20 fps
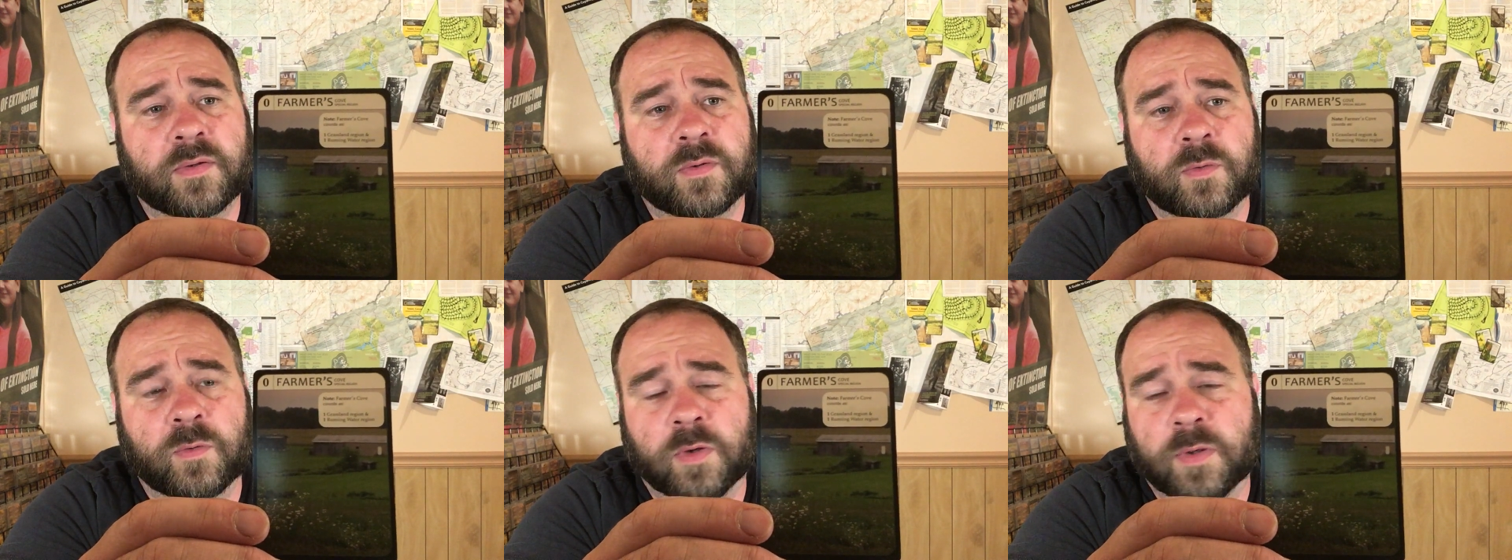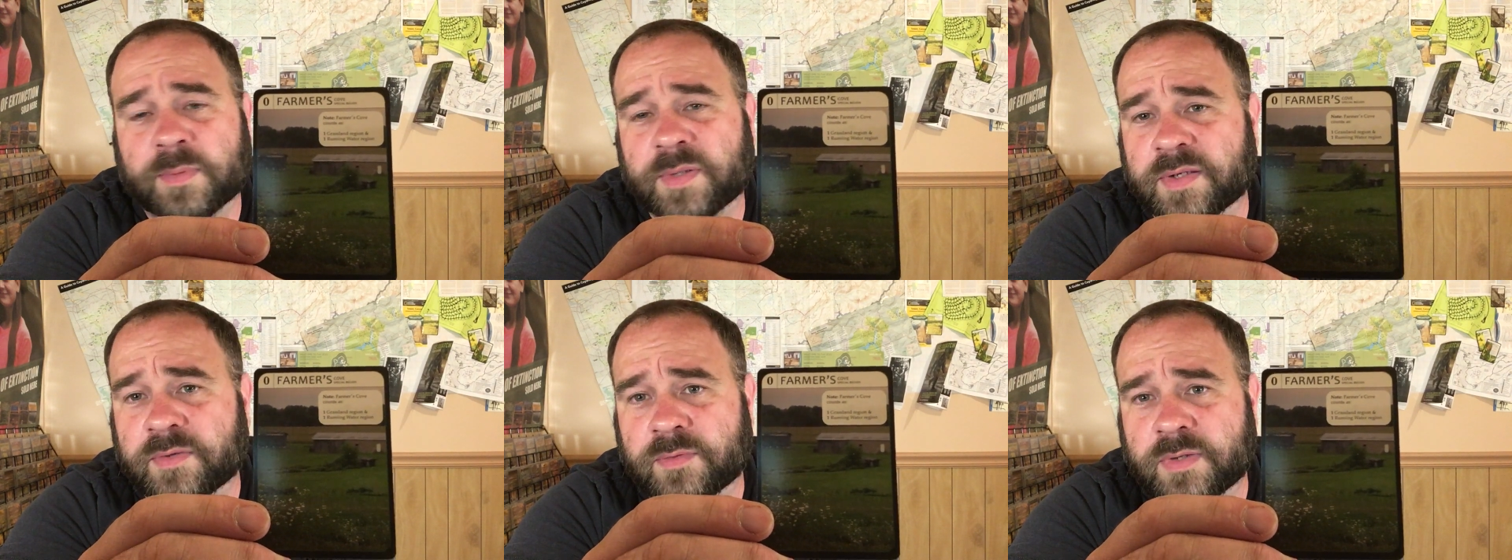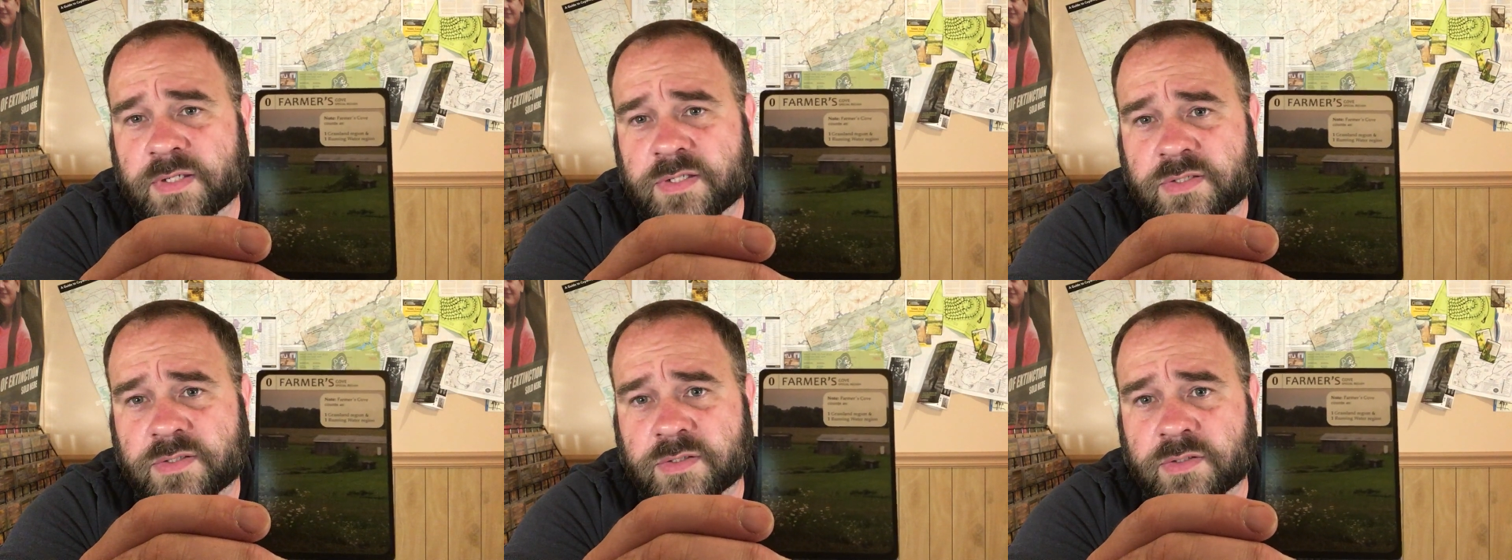Normally
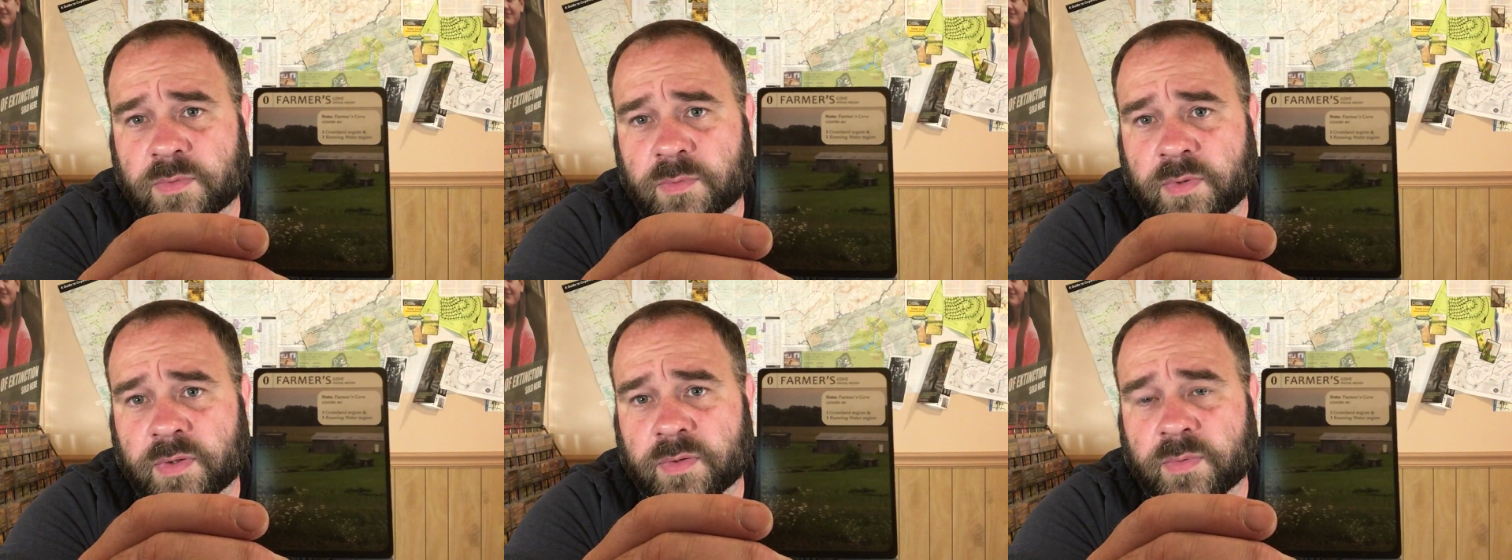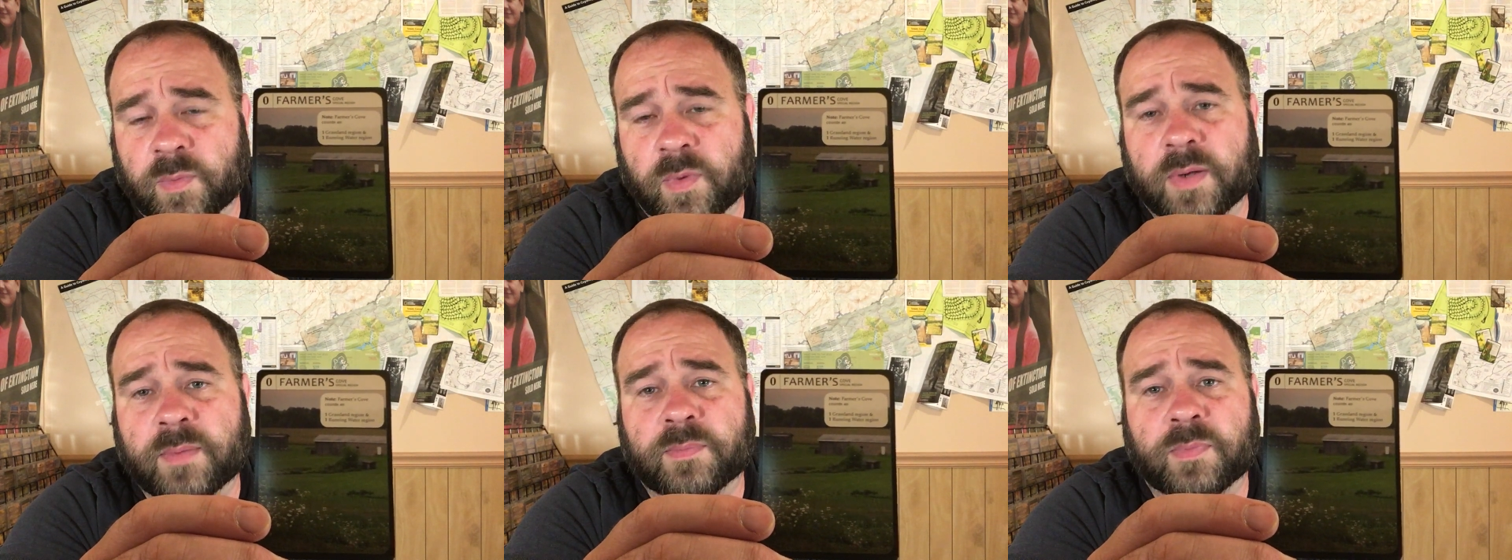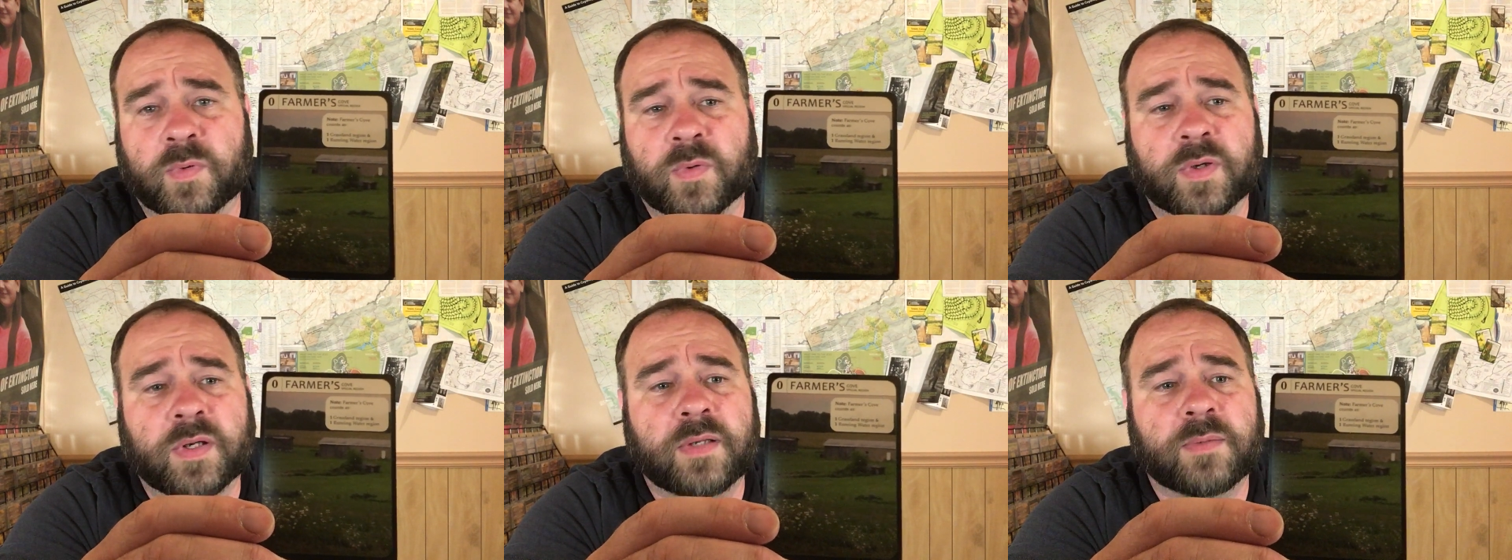regions are worth 1
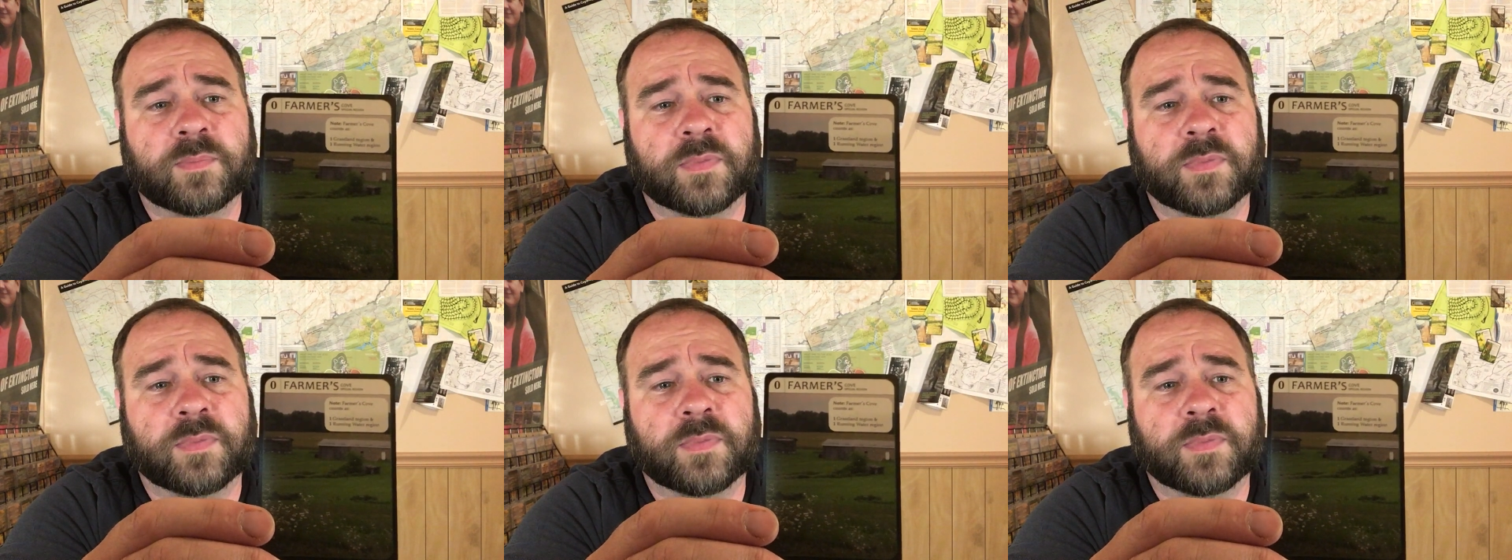point,